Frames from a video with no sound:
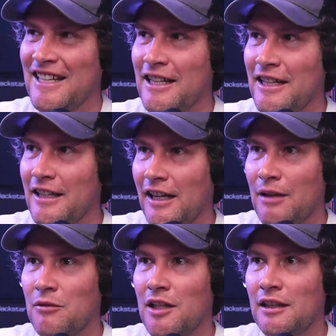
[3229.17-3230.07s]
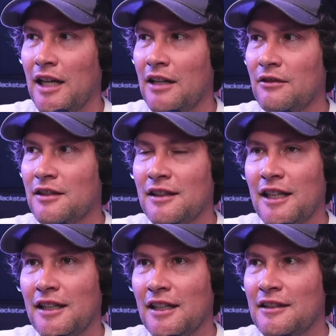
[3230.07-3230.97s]
and I'm like, I don't think
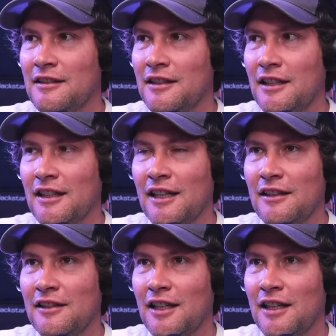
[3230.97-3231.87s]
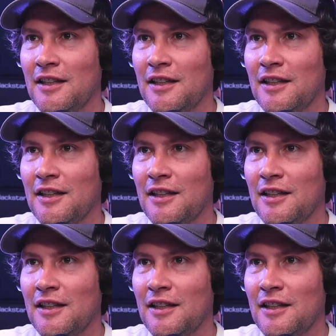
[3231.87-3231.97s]
that guy's seeking. I think that guy's